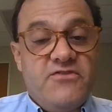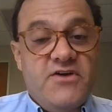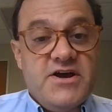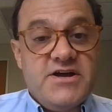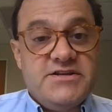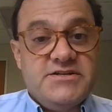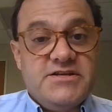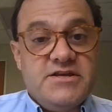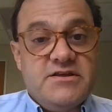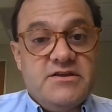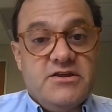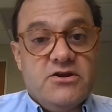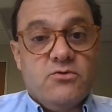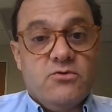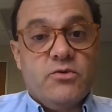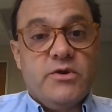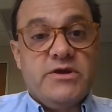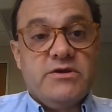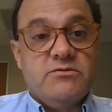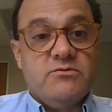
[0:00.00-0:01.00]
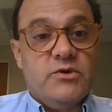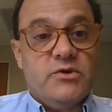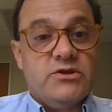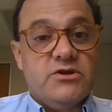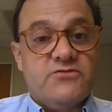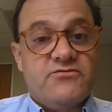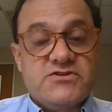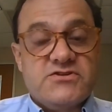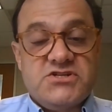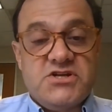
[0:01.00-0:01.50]
fund, we
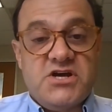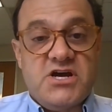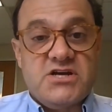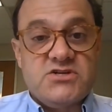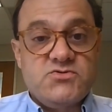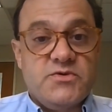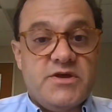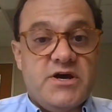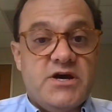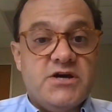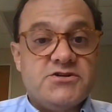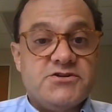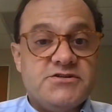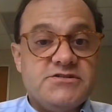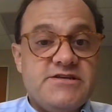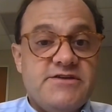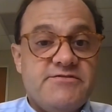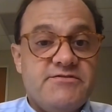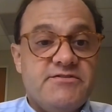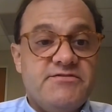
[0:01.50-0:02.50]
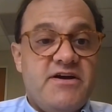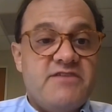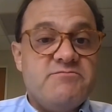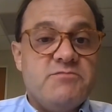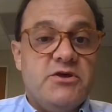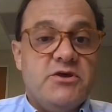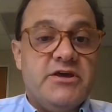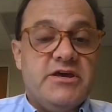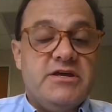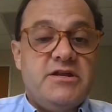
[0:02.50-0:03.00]
look for stocks with
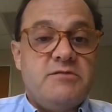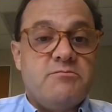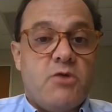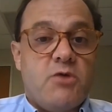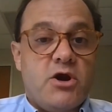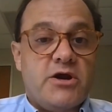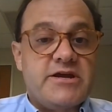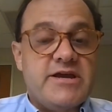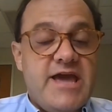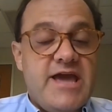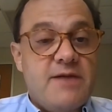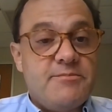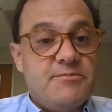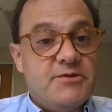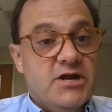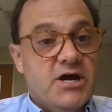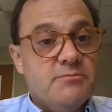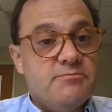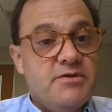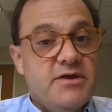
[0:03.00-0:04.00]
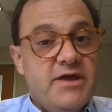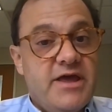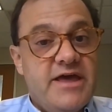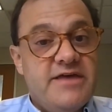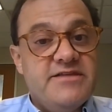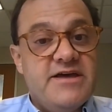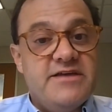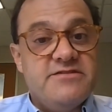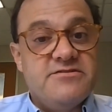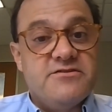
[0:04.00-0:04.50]
175 million in market cap and up,
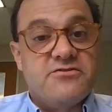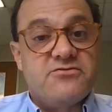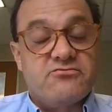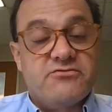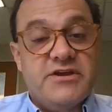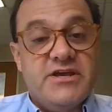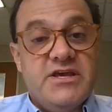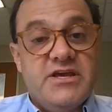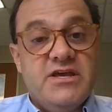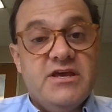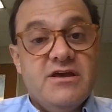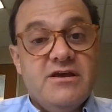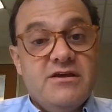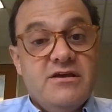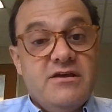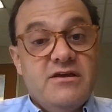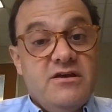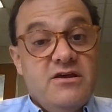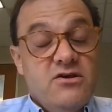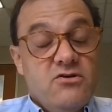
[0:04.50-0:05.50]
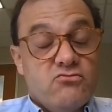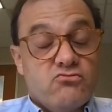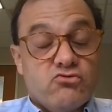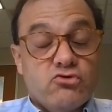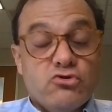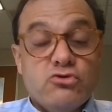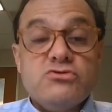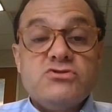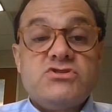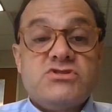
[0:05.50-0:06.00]
and then the three
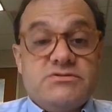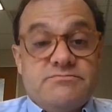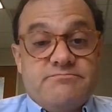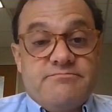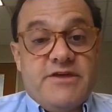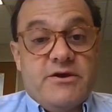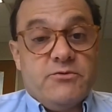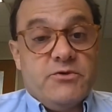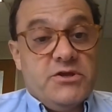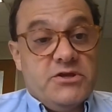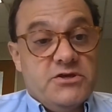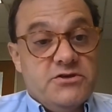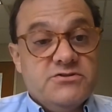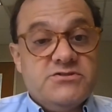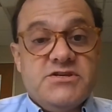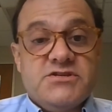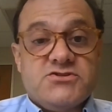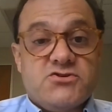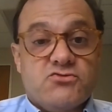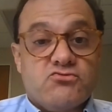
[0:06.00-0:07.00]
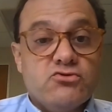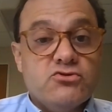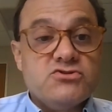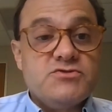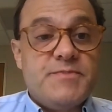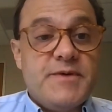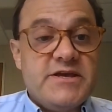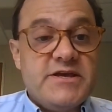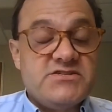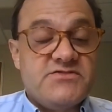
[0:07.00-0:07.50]
rules that we use. It's a
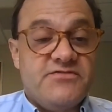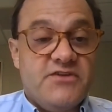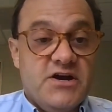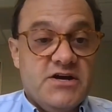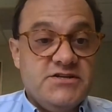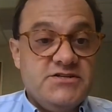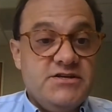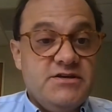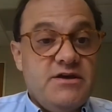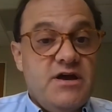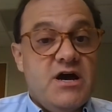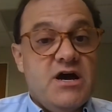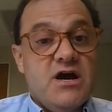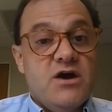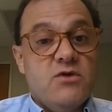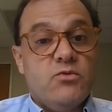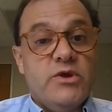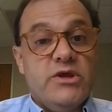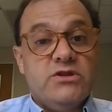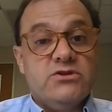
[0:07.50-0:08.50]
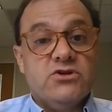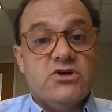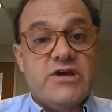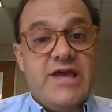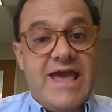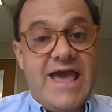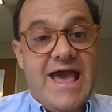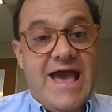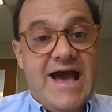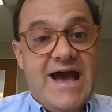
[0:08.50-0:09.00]
rules-based fund. We
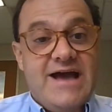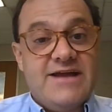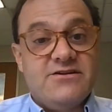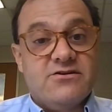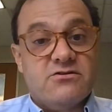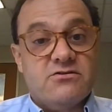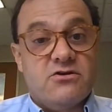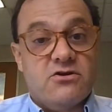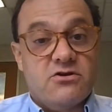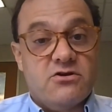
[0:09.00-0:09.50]
look at